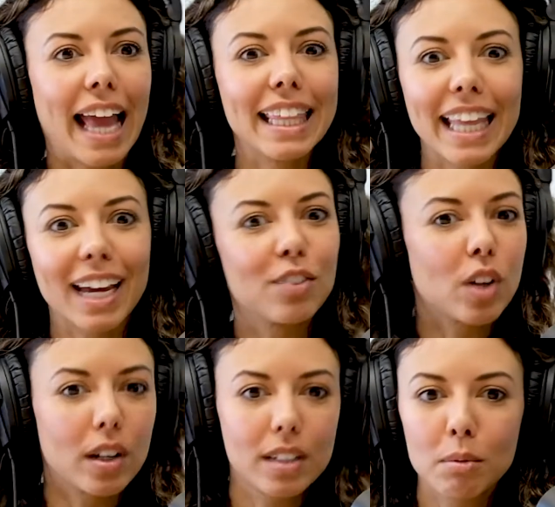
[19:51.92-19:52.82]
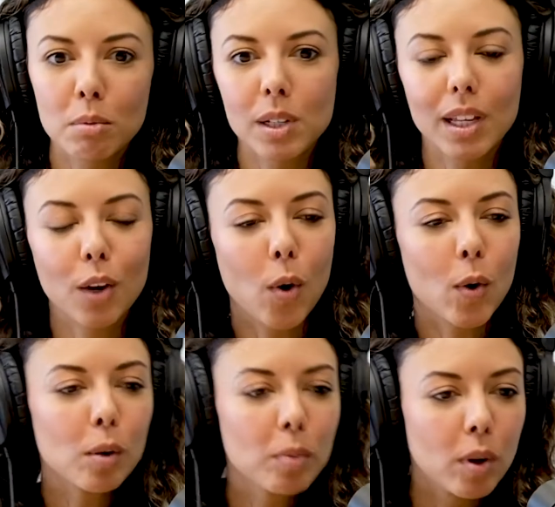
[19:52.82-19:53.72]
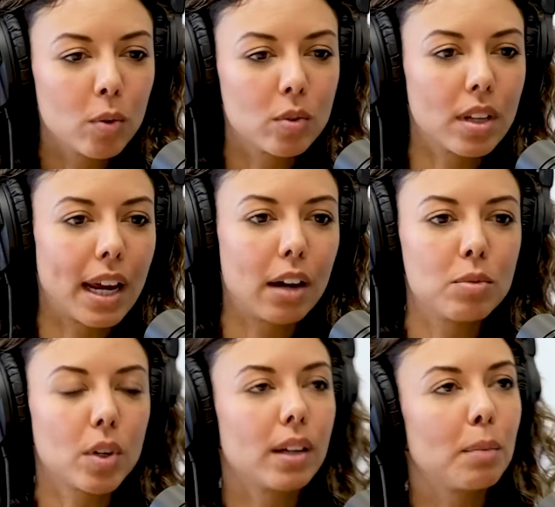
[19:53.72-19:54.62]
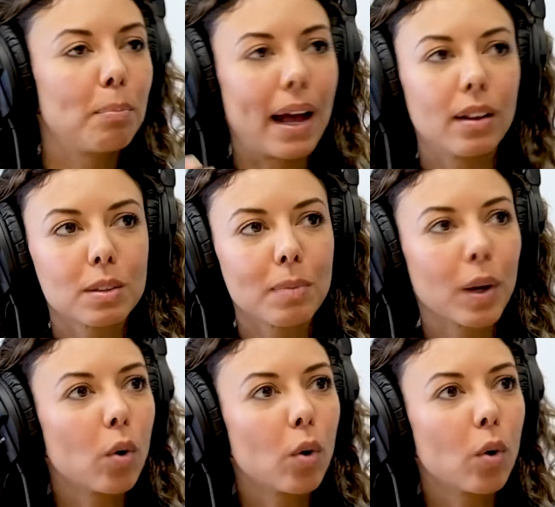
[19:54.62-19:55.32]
And like I've talked to him about like hormones and how I'm trying to balance my